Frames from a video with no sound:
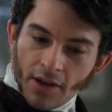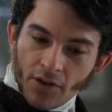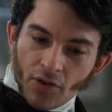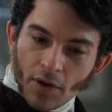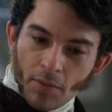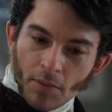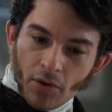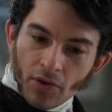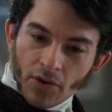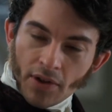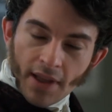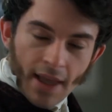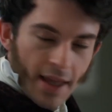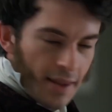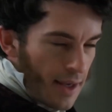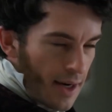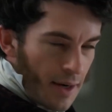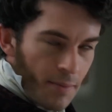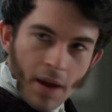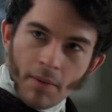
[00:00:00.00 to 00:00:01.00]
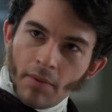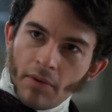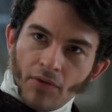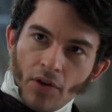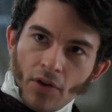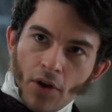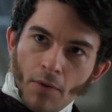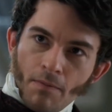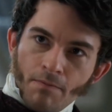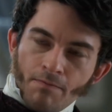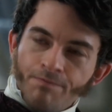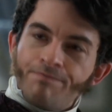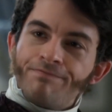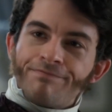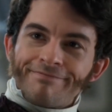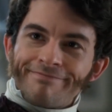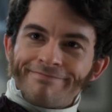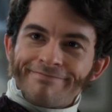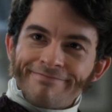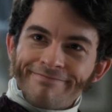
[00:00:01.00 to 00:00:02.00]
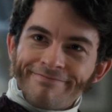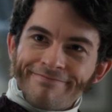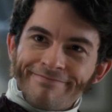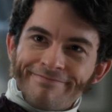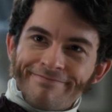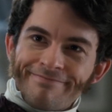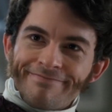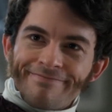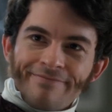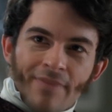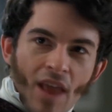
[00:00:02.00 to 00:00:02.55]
would be too difficult for him to find the right match.